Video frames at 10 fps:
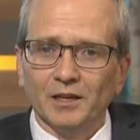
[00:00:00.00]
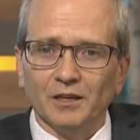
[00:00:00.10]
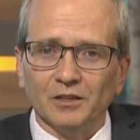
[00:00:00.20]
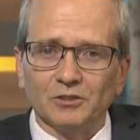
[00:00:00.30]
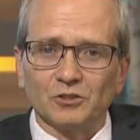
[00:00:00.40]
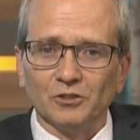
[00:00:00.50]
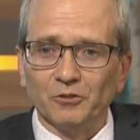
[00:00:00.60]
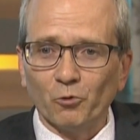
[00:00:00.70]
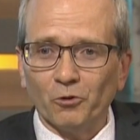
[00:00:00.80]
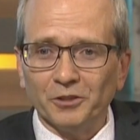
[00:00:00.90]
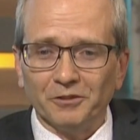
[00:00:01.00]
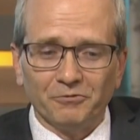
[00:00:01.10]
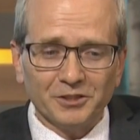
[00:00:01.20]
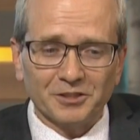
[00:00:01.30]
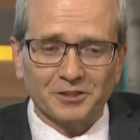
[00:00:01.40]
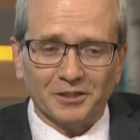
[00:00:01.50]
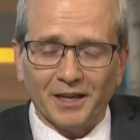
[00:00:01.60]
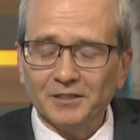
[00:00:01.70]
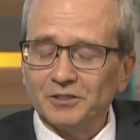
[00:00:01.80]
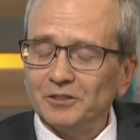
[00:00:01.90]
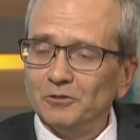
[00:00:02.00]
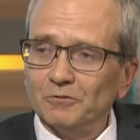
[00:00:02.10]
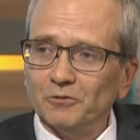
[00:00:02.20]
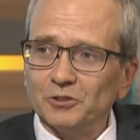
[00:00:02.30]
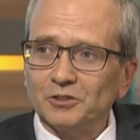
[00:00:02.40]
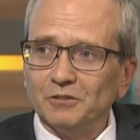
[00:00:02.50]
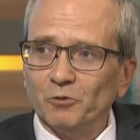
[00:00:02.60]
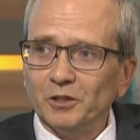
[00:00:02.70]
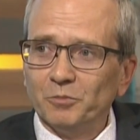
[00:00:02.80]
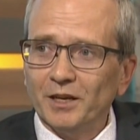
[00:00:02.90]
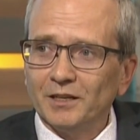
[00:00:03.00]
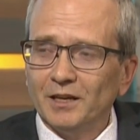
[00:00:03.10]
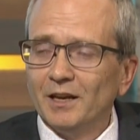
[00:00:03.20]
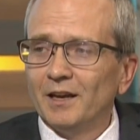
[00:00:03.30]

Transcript: is to enroll in a physics class at the University of Winnipeg.